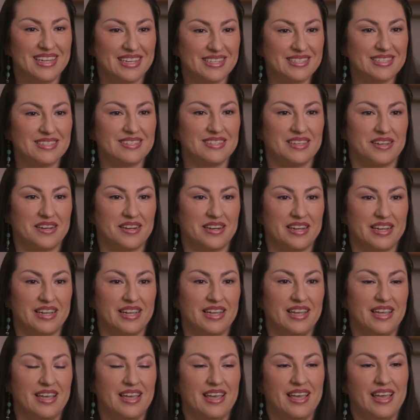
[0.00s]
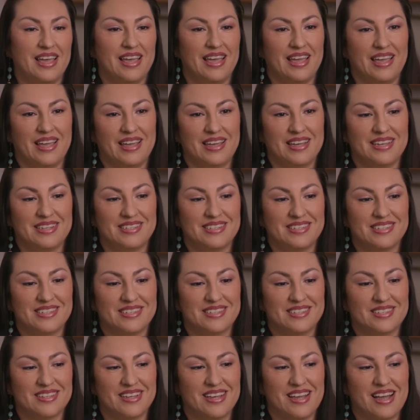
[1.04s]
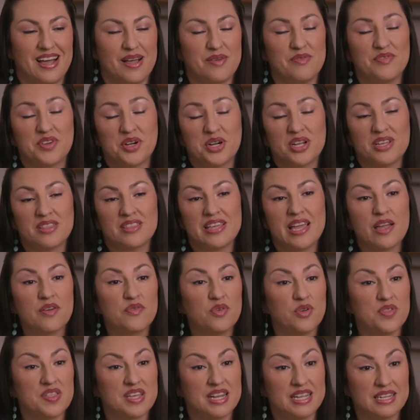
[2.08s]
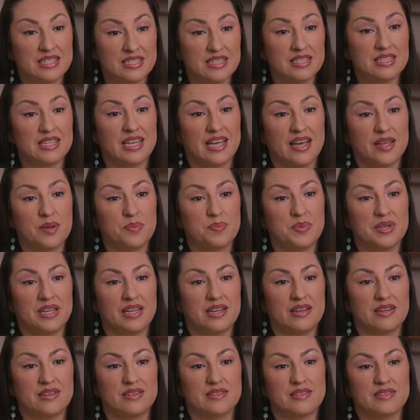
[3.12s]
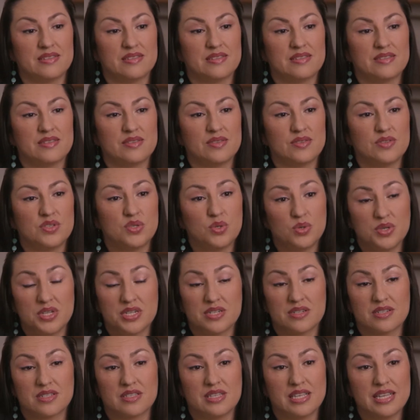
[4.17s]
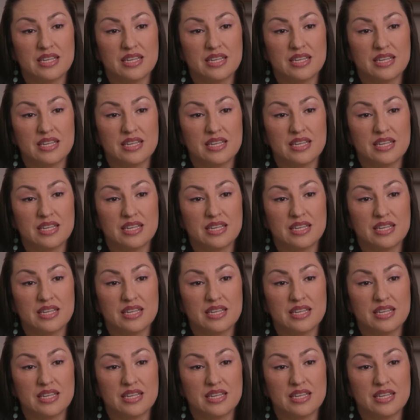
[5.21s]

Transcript: necessary. And I'm very thankful that I did that, because 2 years